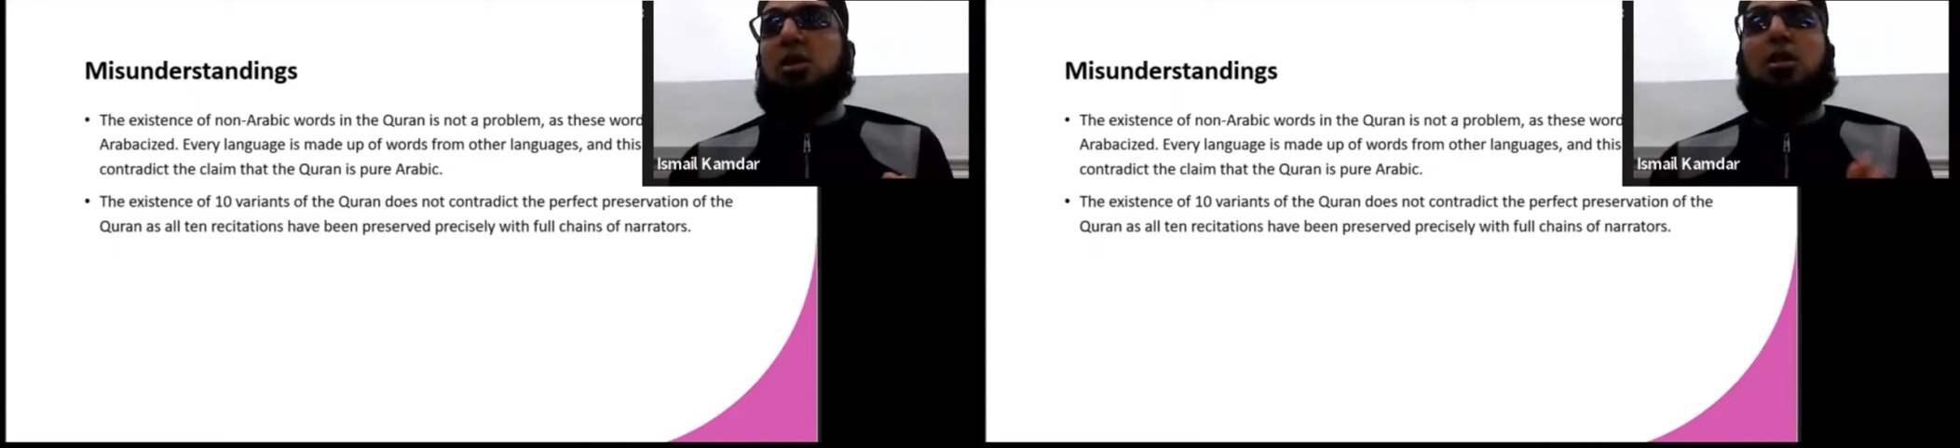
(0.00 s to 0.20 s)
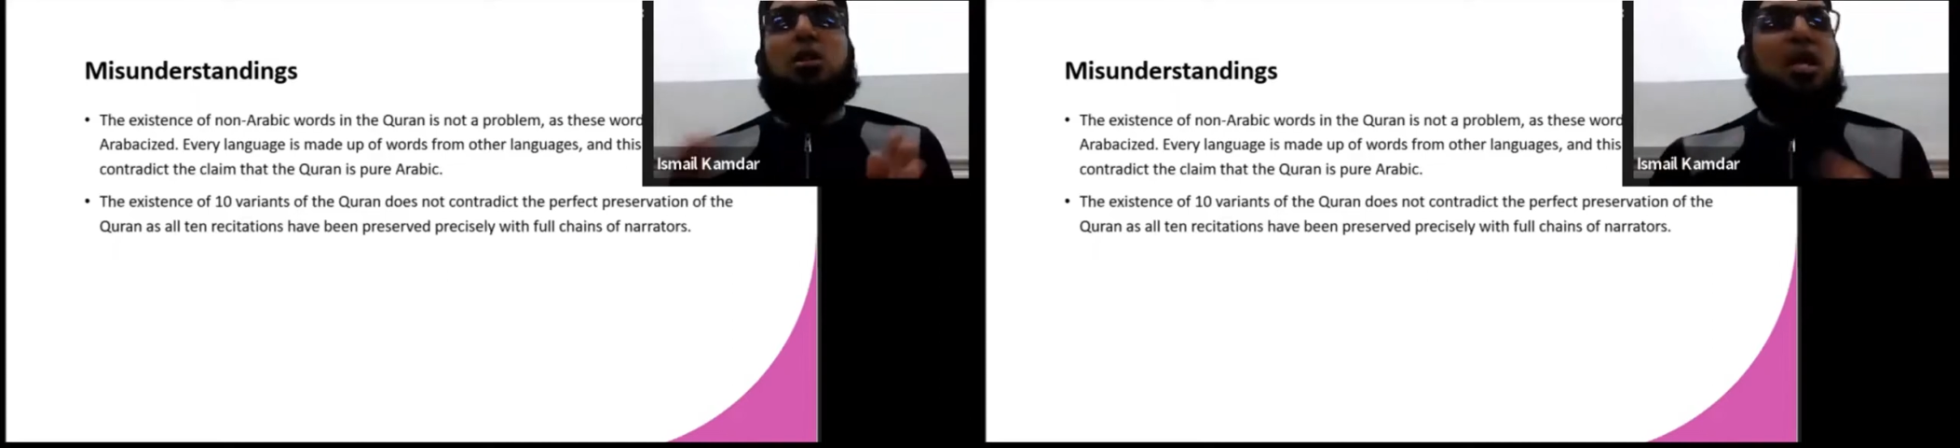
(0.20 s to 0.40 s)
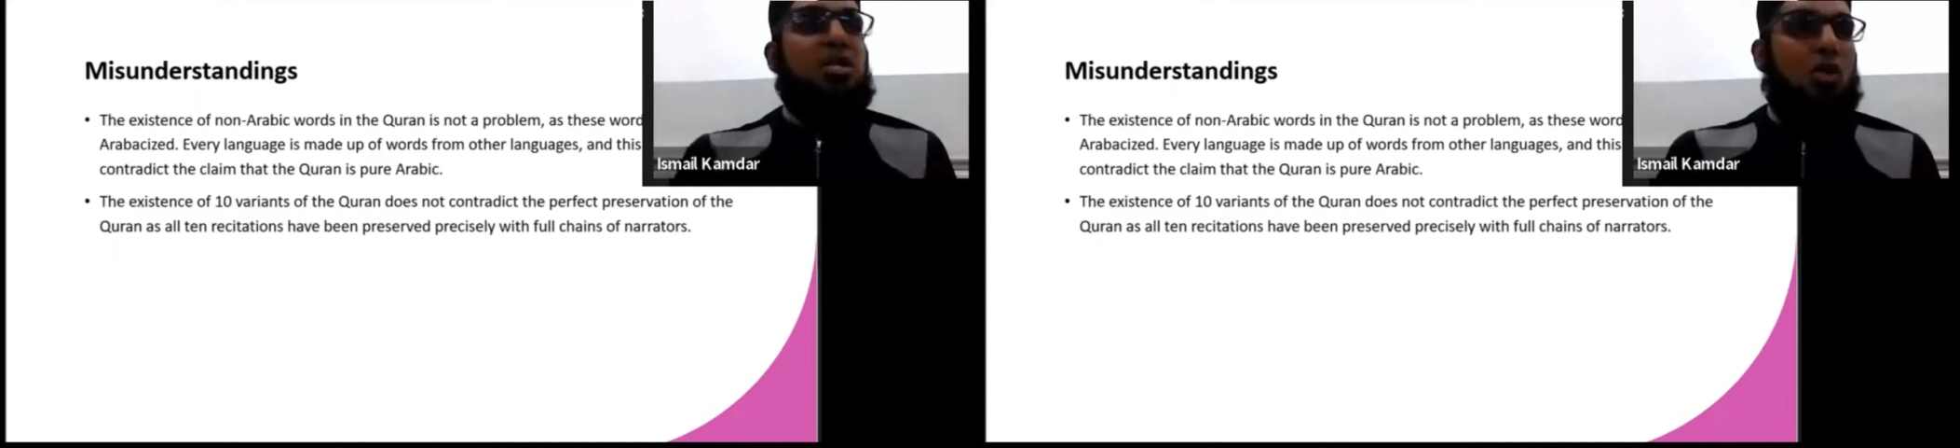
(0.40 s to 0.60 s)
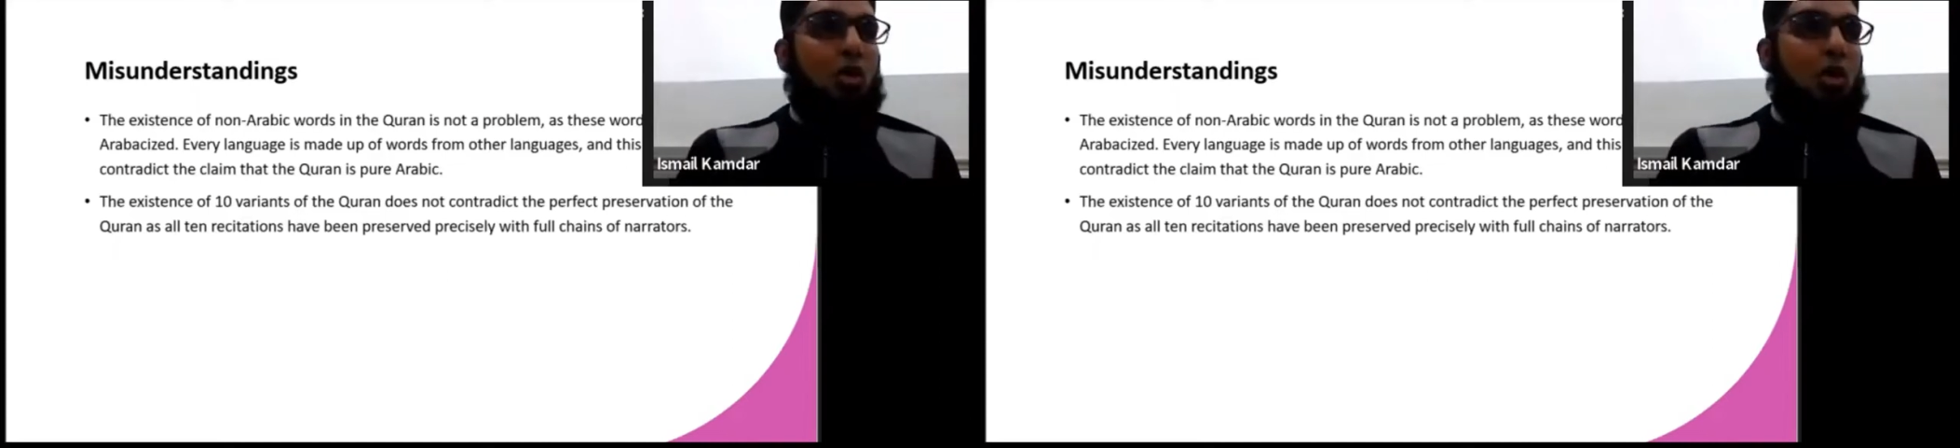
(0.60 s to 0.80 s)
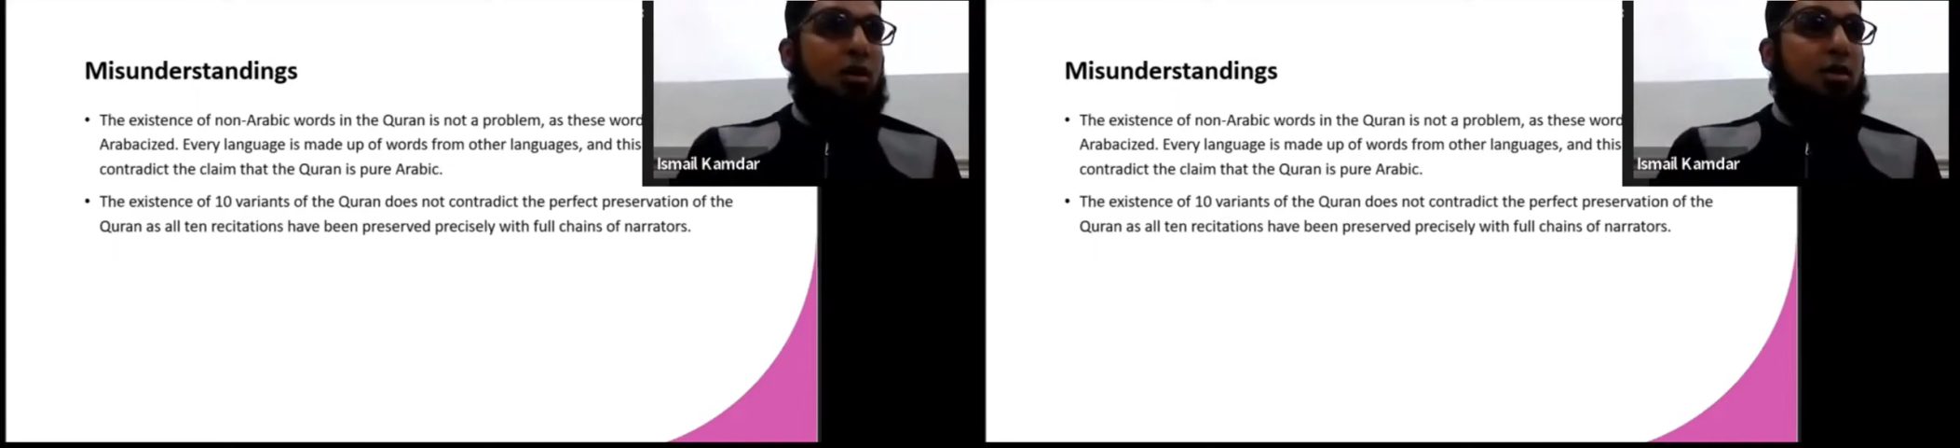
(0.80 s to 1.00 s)
Later
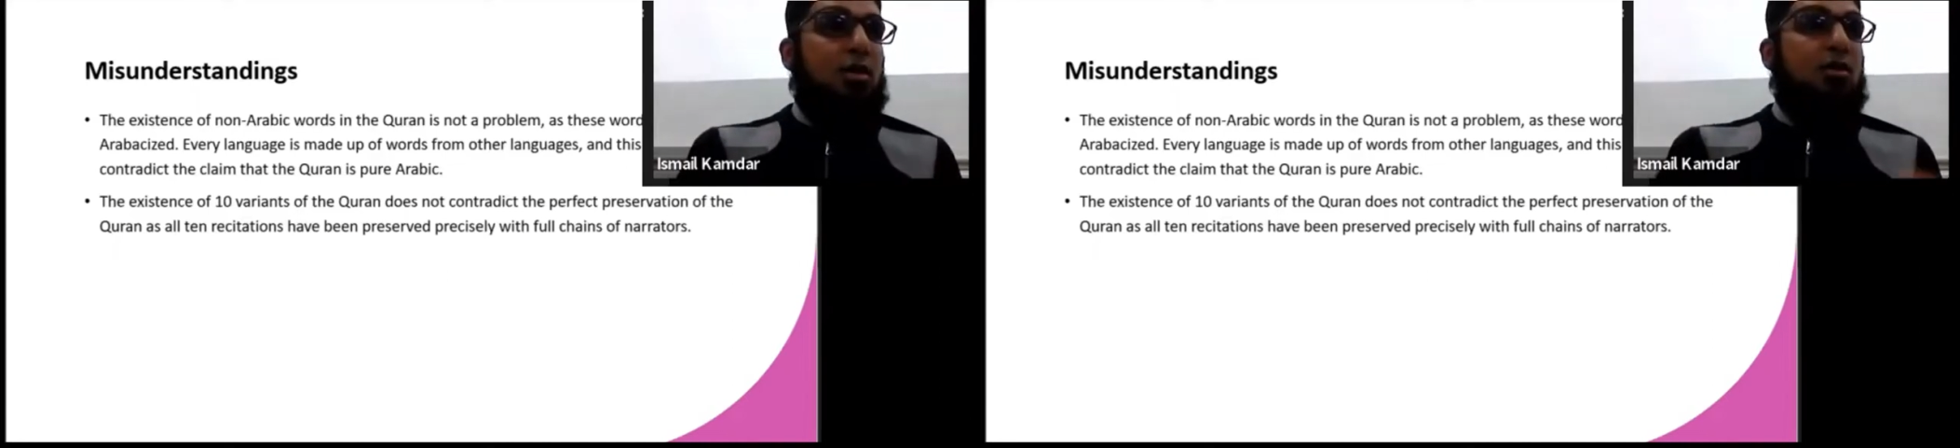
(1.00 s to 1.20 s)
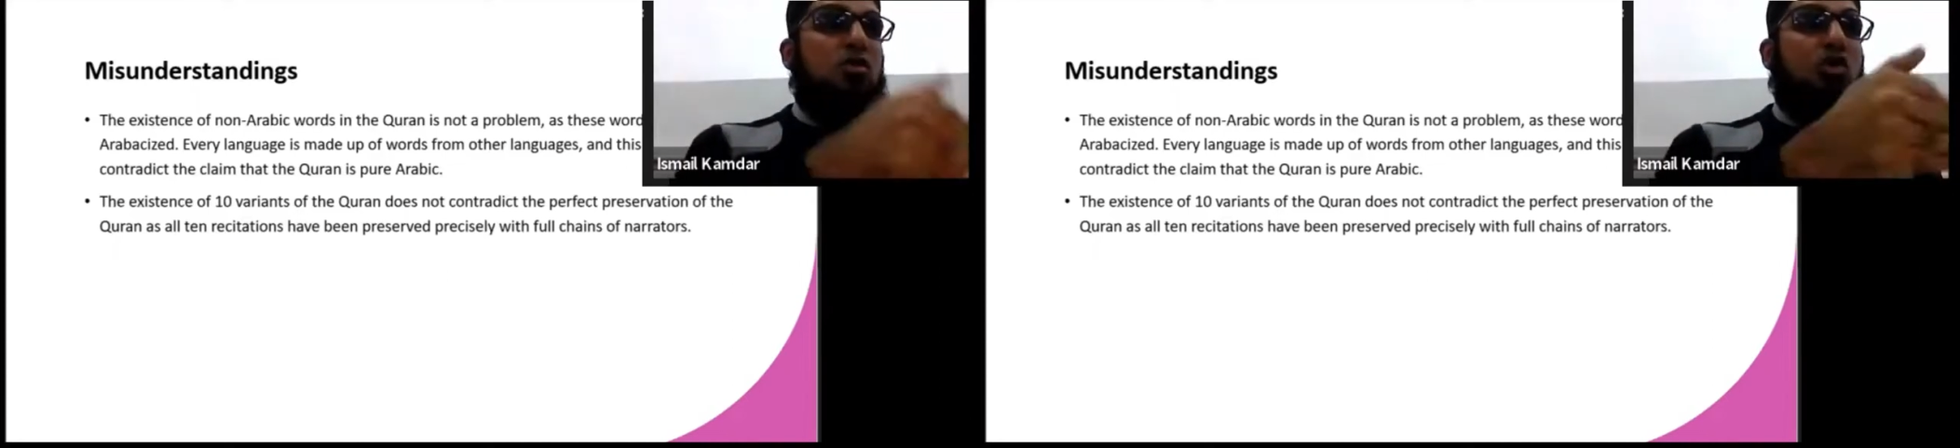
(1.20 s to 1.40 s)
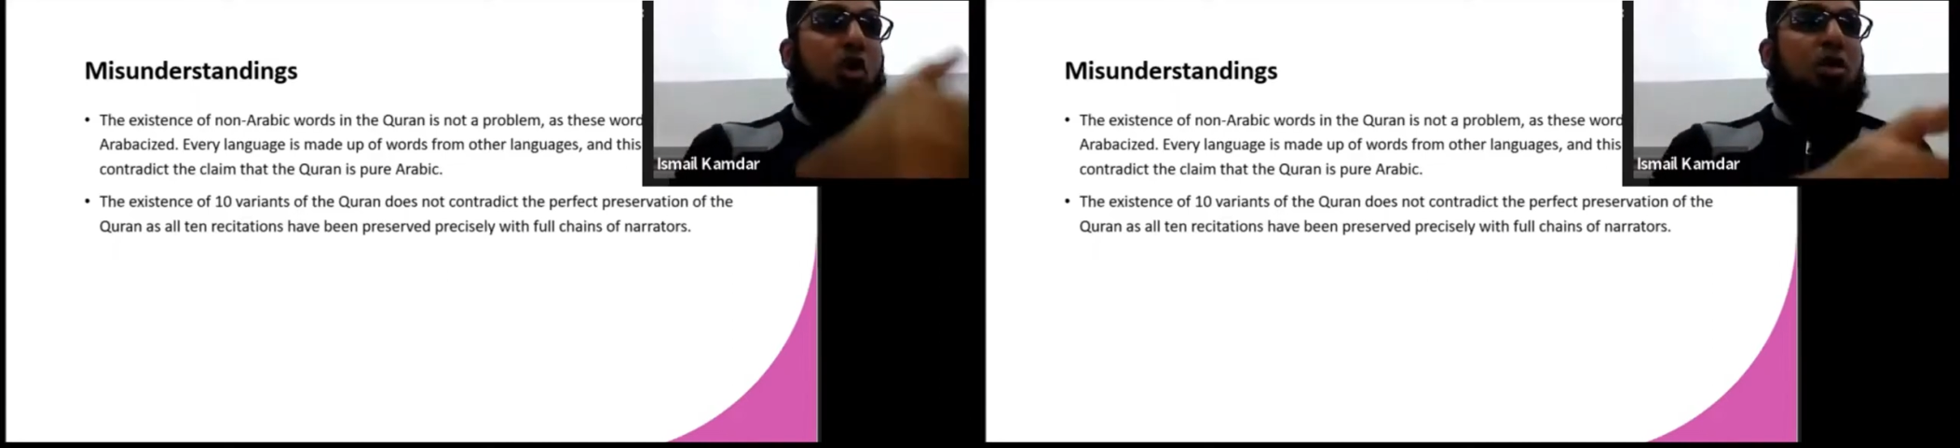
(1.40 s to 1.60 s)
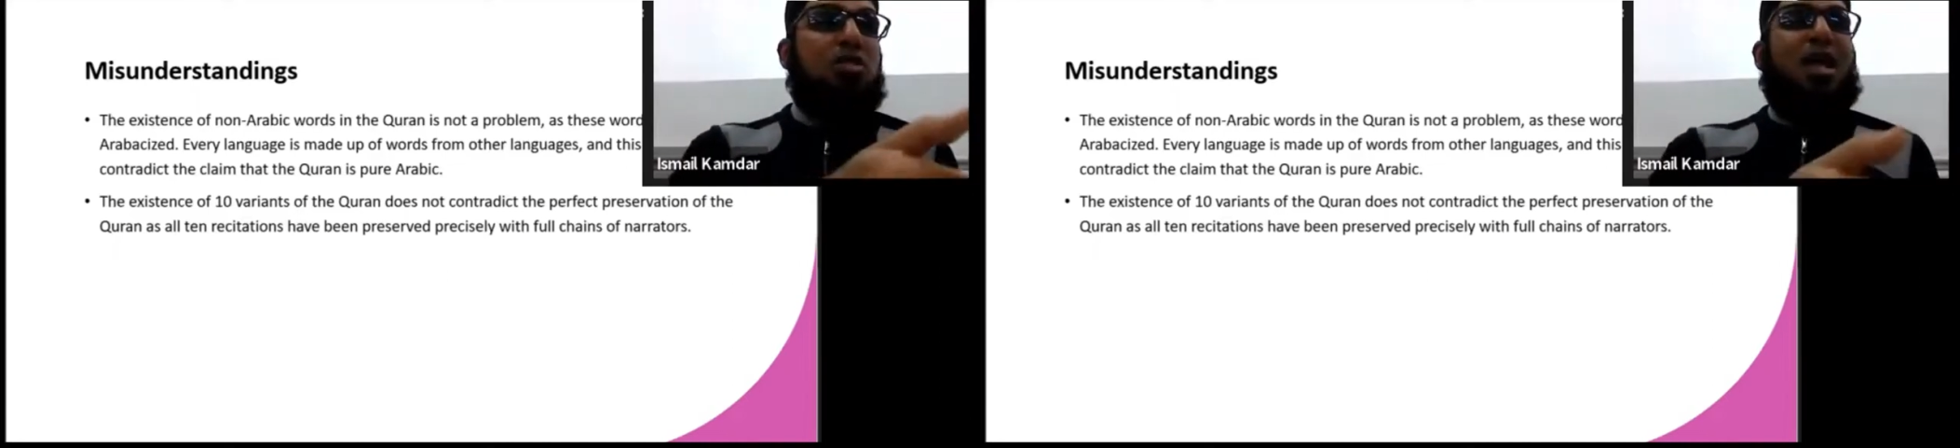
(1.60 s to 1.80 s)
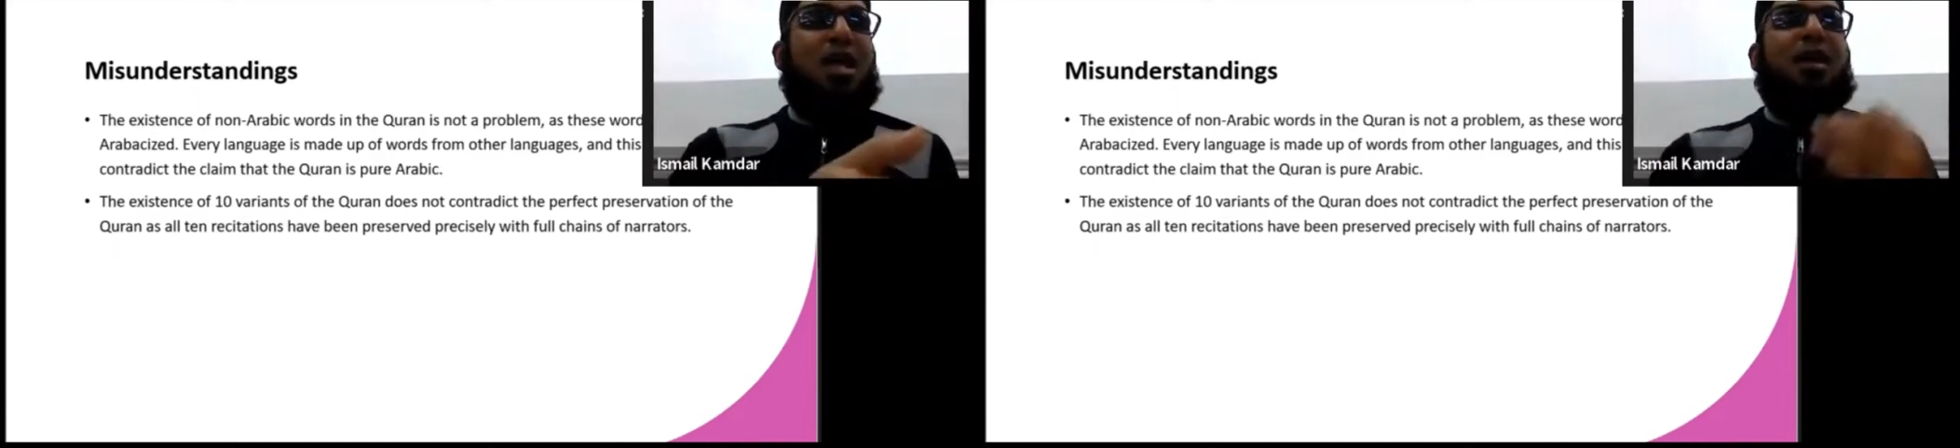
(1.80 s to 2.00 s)
on,
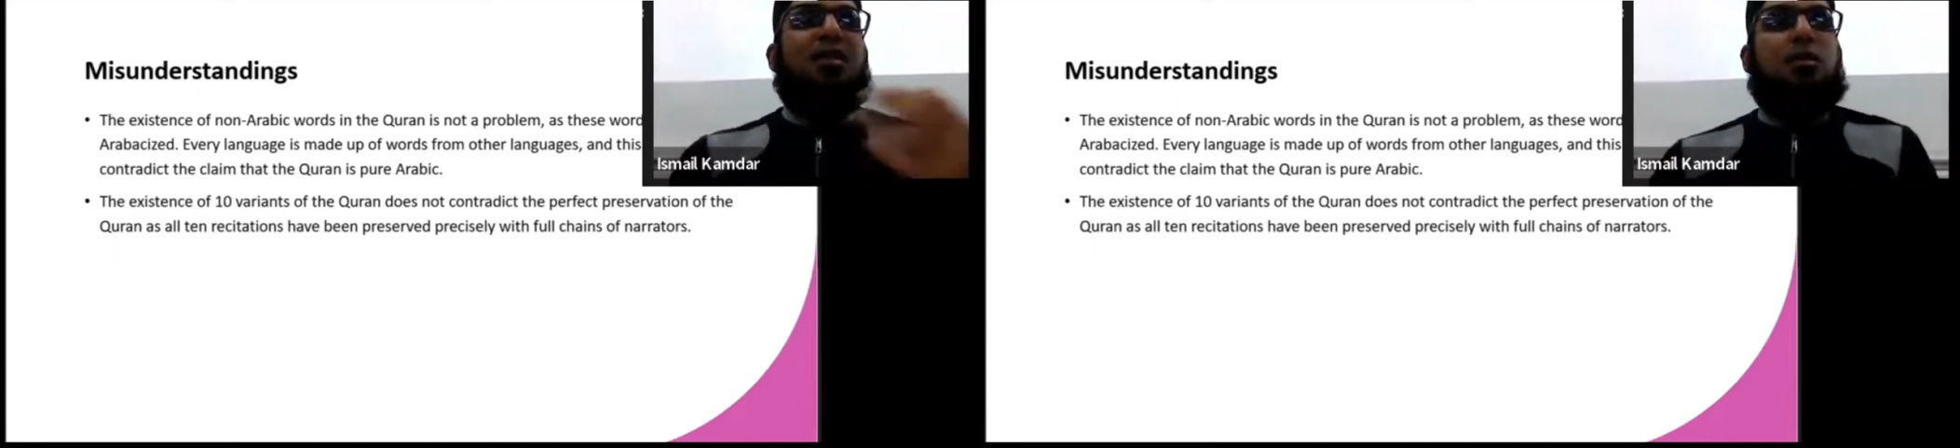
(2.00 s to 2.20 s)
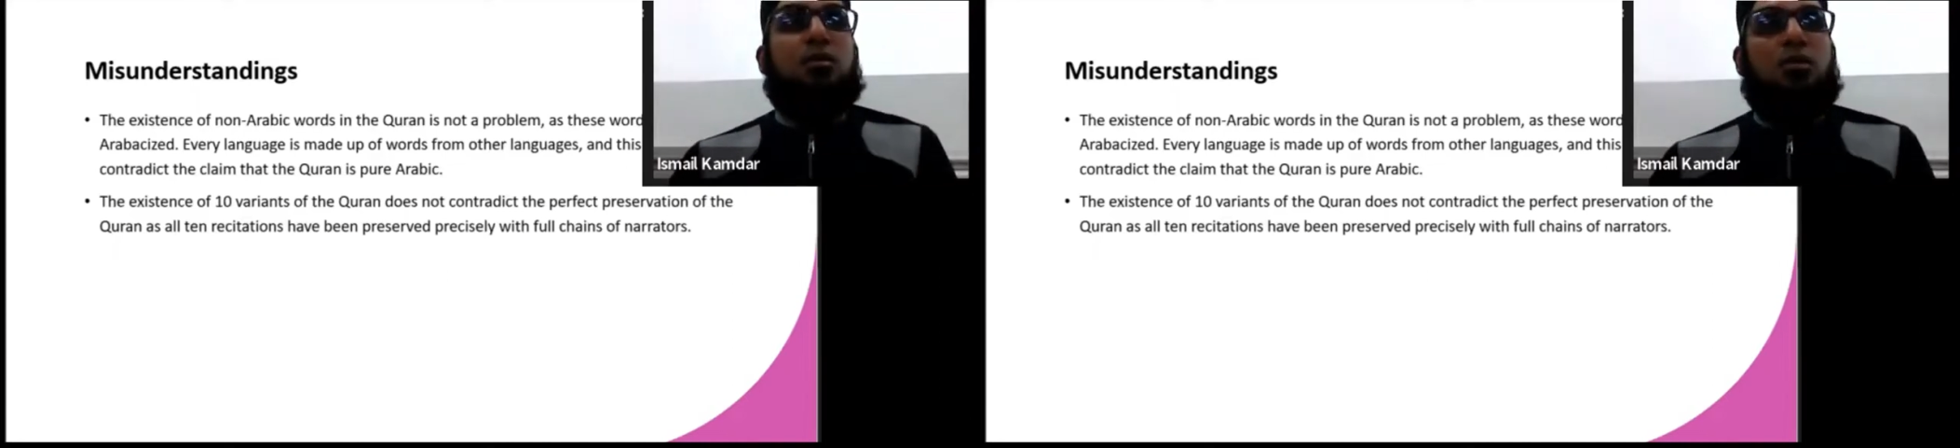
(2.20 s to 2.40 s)
dots and